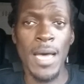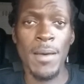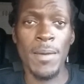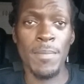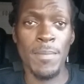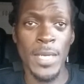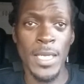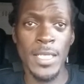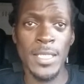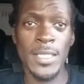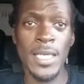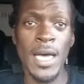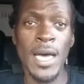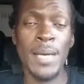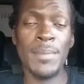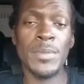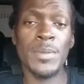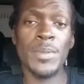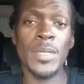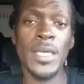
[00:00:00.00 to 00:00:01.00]
many
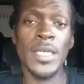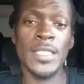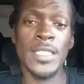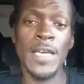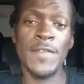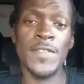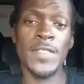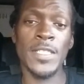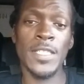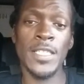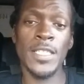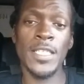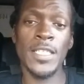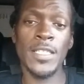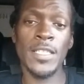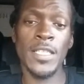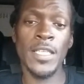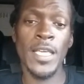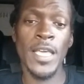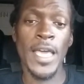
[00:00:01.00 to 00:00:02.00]
times because I've seen it,
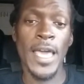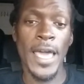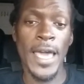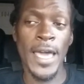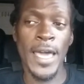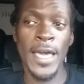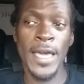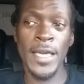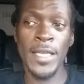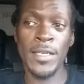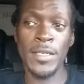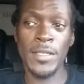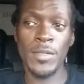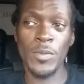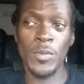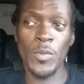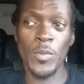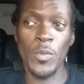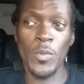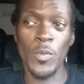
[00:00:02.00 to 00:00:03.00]
and
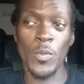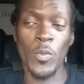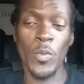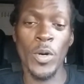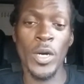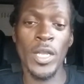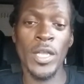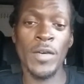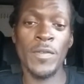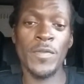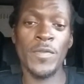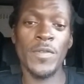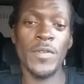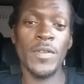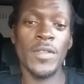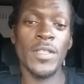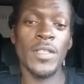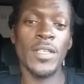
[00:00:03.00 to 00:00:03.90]
one of